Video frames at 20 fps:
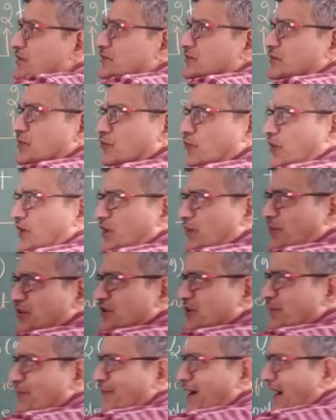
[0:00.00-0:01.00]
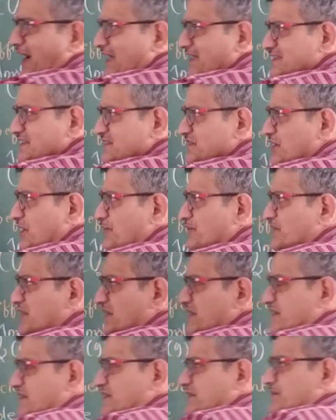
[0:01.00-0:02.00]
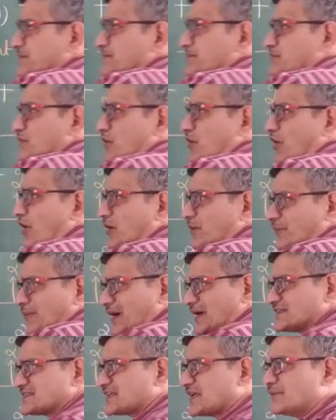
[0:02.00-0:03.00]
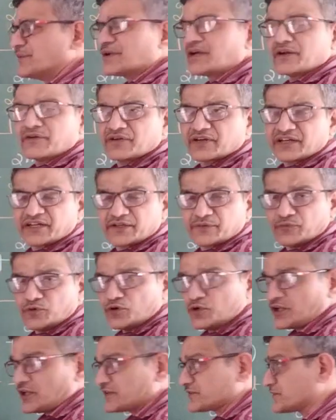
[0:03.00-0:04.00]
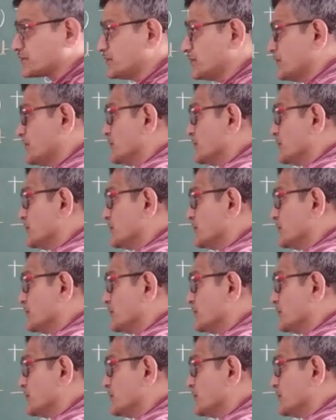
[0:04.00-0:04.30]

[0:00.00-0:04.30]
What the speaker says: So whatever the masses of these, or mass can be converted to mole also.